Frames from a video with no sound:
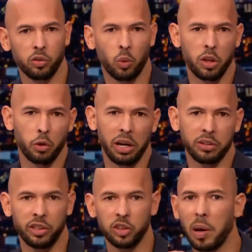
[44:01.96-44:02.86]
is one of the
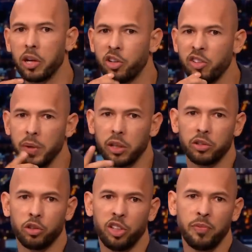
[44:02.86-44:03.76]
greatest things about achievement, because
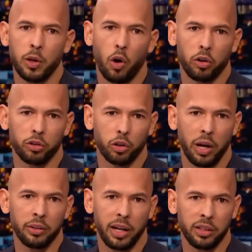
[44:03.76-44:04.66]
achievement honors
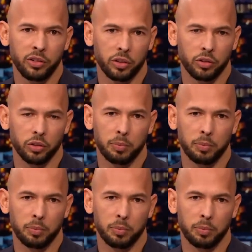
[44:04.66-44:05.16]
your ancestors.